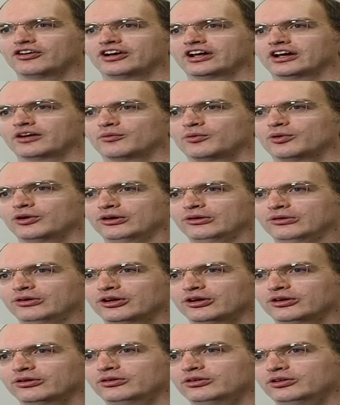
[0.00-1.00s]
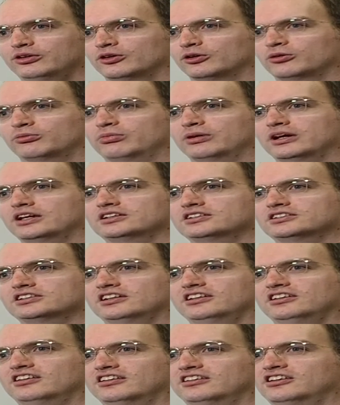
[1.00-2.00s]
on it what you do, you're
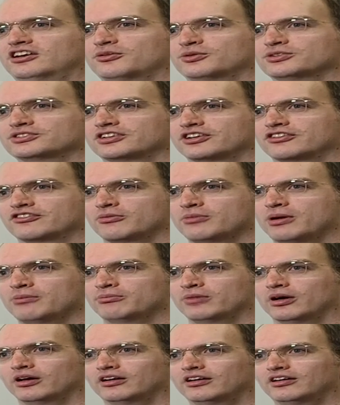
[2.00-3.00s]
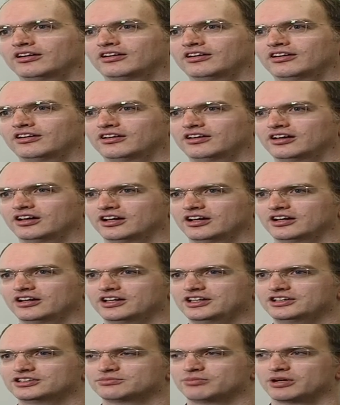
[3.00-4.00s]
basically, no one's going to remember.
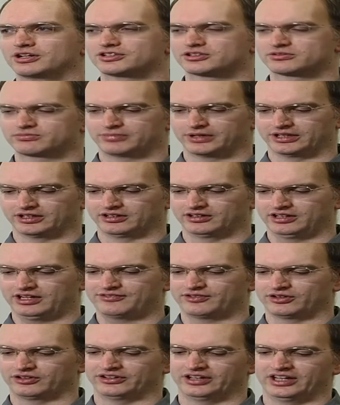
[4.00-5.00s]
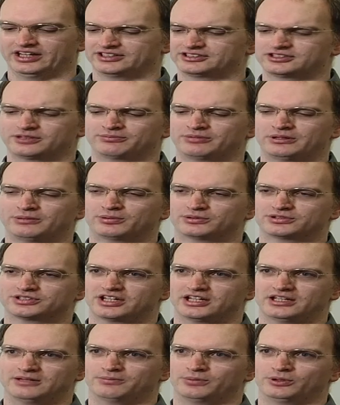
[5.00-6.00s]
It's much better have it on there. Some people
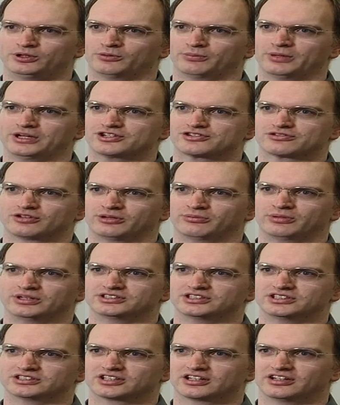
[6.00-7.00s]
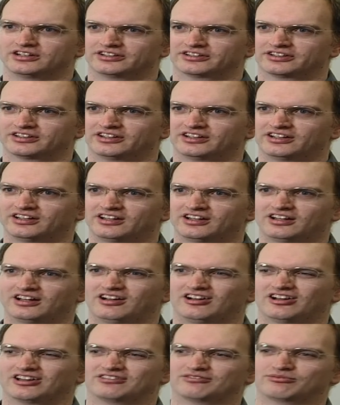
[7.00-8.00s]
say put your picture on the business card.
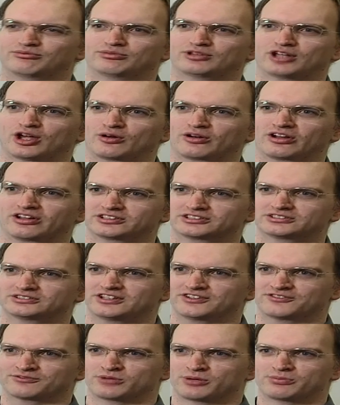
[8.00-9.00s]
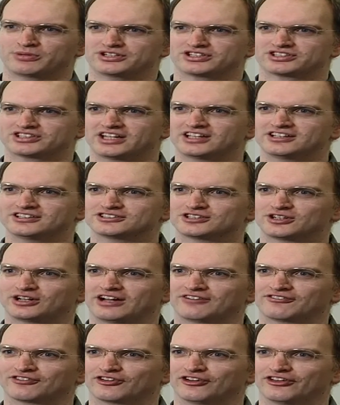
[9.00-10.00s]
I don't like to have my picture taken, so I
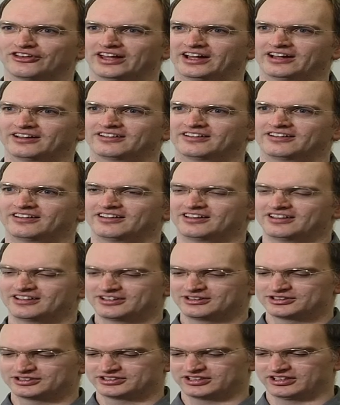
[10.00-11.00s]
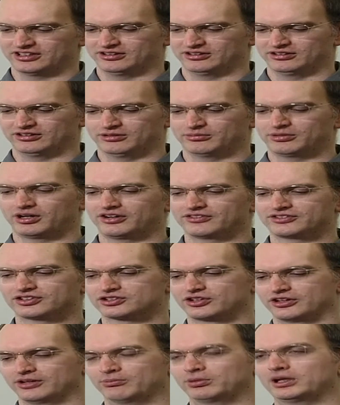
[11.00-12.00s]
haven't got that. So, but I've
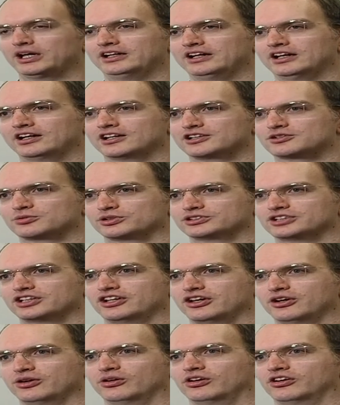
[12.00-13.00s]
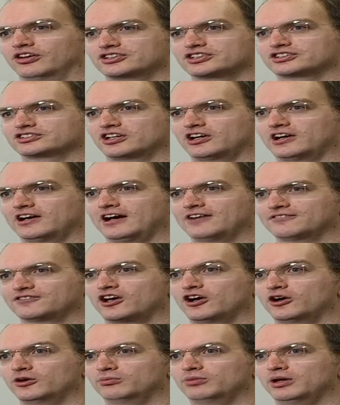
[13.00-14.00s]
just got in plain English what I do, and I just have to
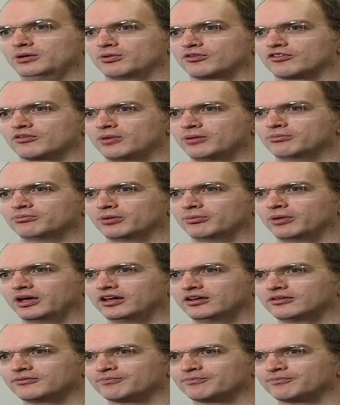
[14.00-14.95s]
hope people remember me.